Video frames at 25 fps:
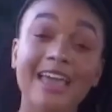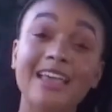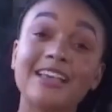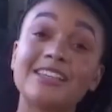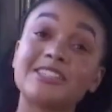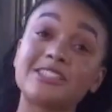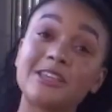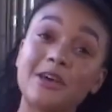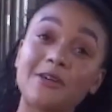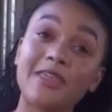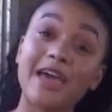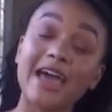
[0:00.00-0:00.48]

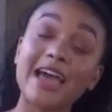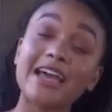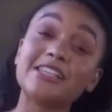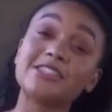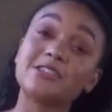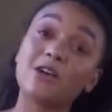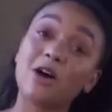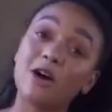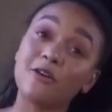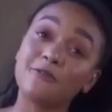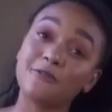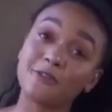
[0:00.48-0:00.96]
So that is
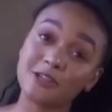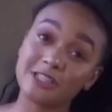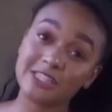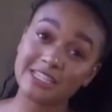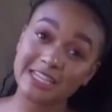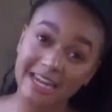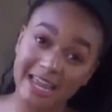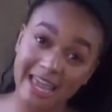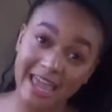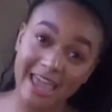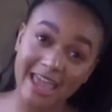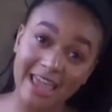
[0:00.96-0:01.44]
all for
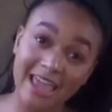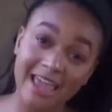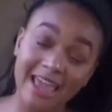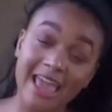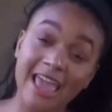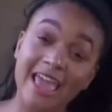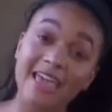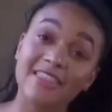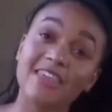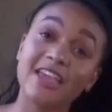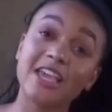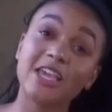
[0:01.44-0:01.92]
today.
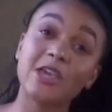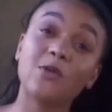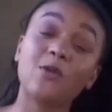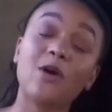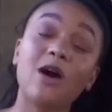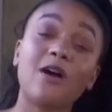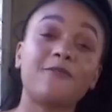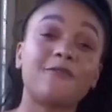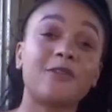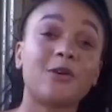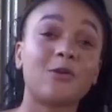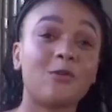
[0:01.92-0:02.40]
Thank you
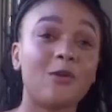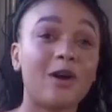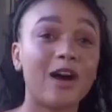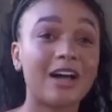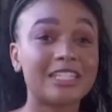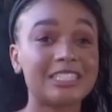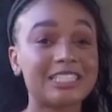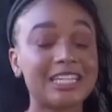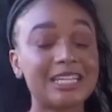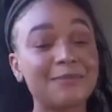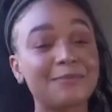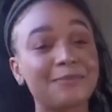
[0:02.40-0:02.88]
all for
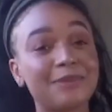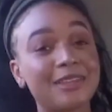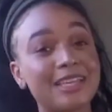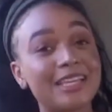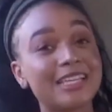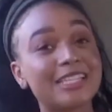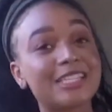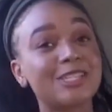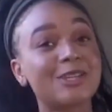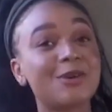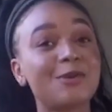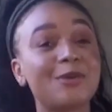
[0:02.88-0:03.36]
watching.
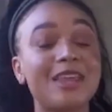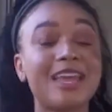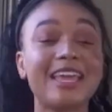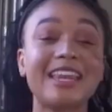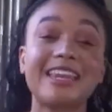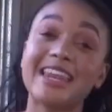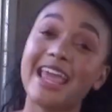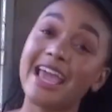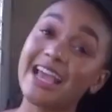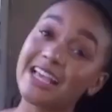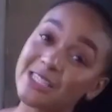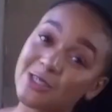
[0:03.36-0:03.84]
Please tune
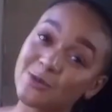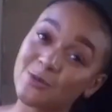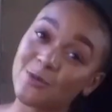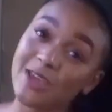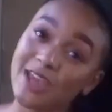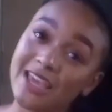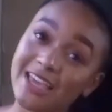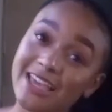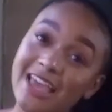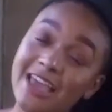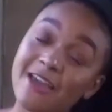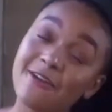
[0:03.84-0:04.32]
in next
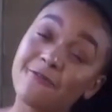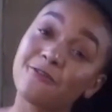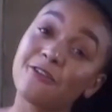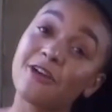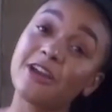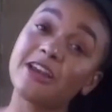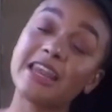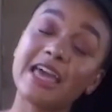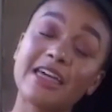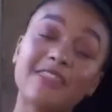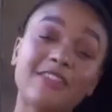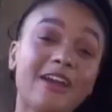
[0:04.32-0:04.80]
week for
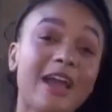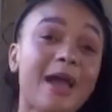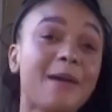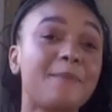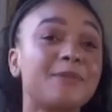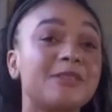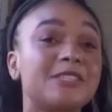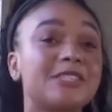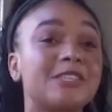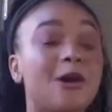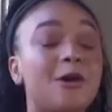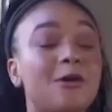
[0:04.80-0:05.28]
another
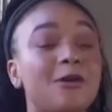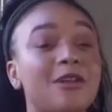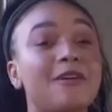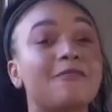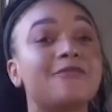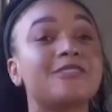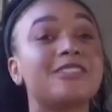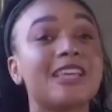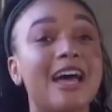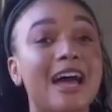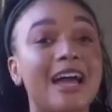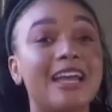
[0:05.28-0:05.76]
episode of
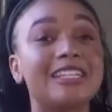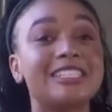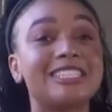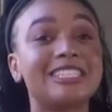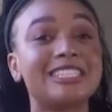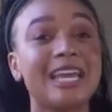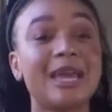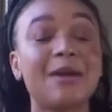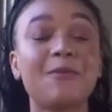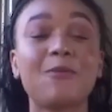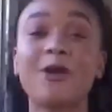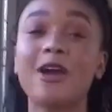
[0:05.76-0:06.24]
Science
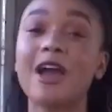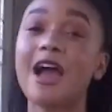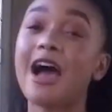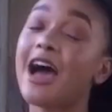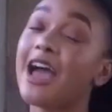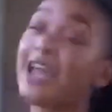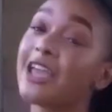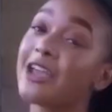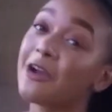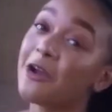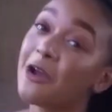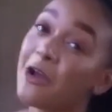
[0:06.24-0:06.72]
Jam, where
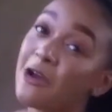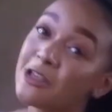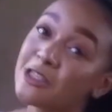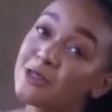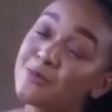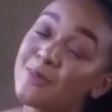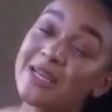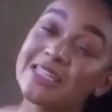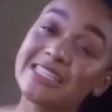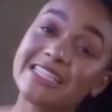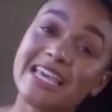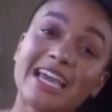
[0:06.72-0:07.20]
I, your host,
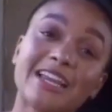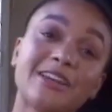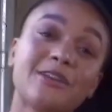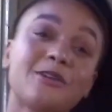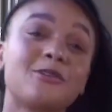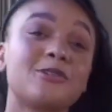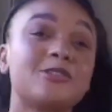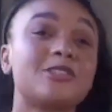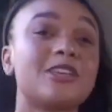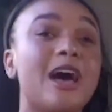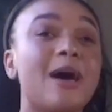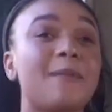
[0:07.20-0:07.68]
make
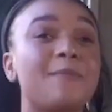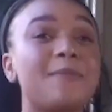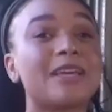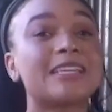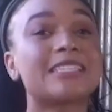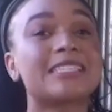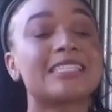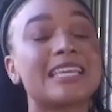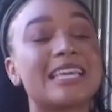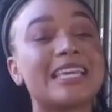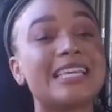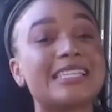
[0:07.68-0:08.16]
technical
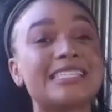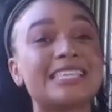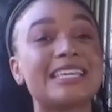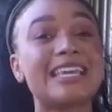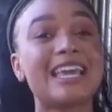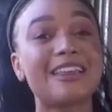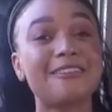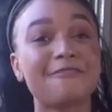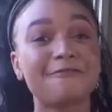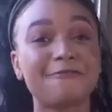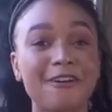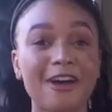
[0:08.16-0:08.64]
topics easy
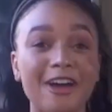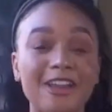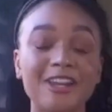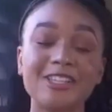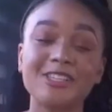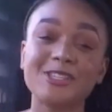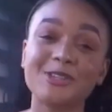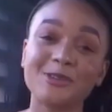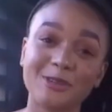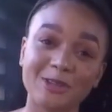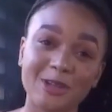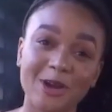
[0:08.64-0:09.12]
and fun
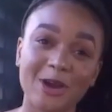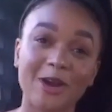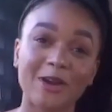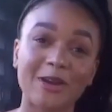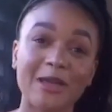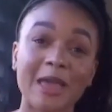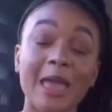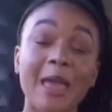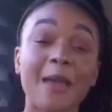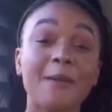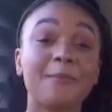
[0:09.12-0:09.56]
to learn.